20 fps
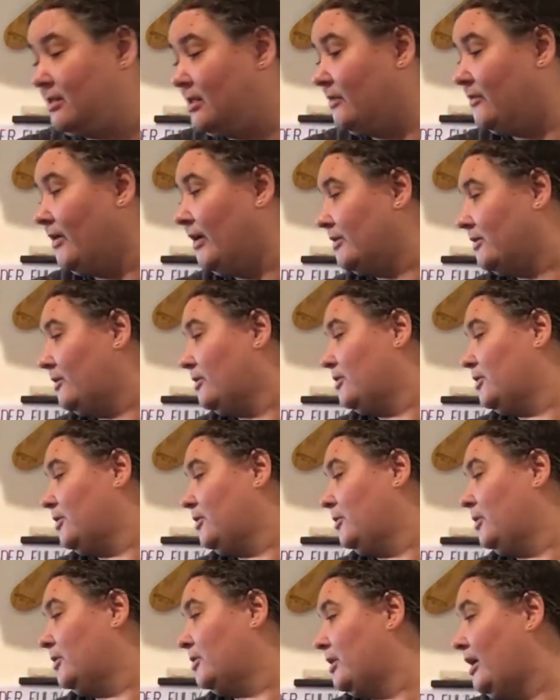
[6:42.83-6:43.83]
I've actually
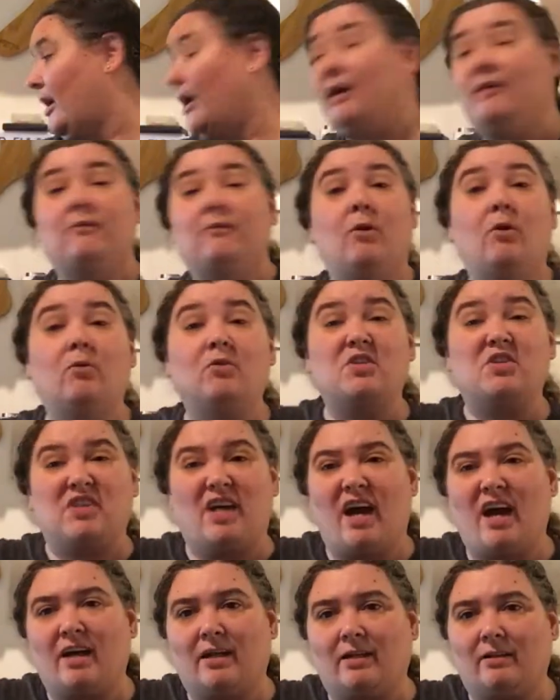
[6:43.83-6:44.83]
worked on. I have a whole
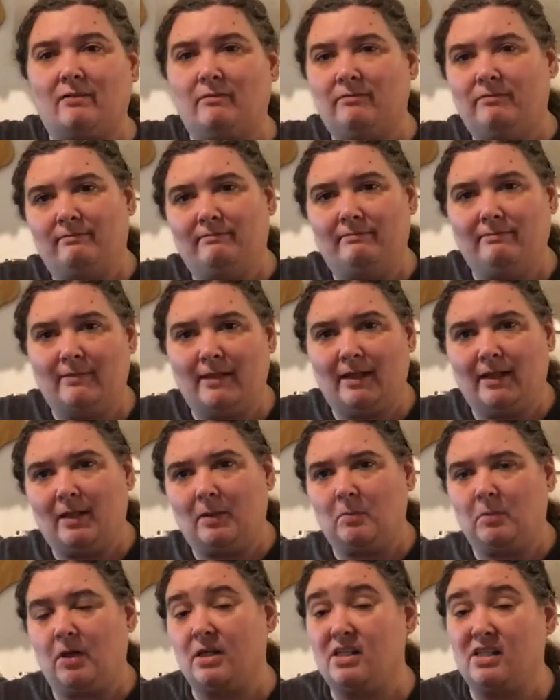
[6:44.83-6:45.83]
stack of knitting
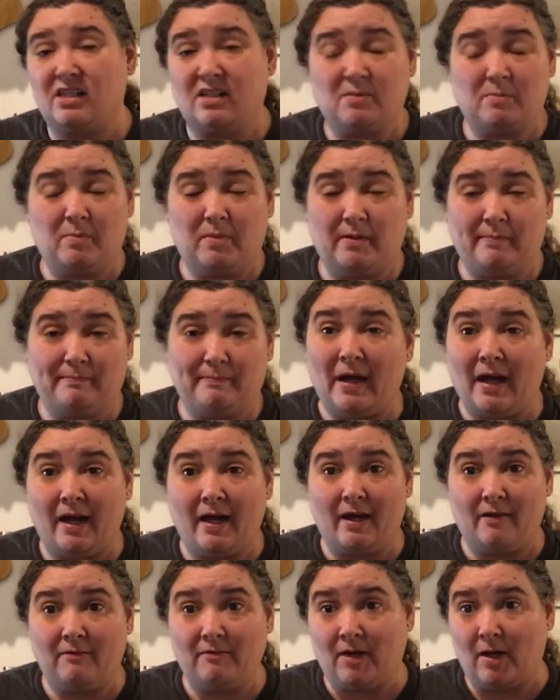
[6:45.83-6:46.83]
projects, but I
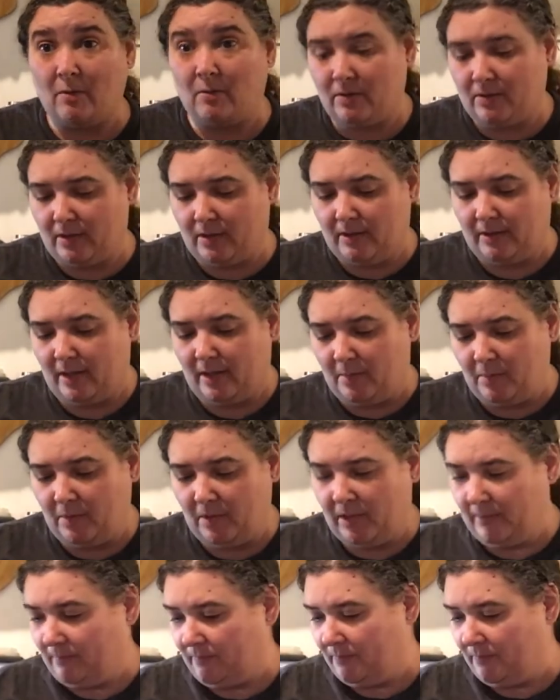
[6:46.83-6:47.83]
have not worked on that many.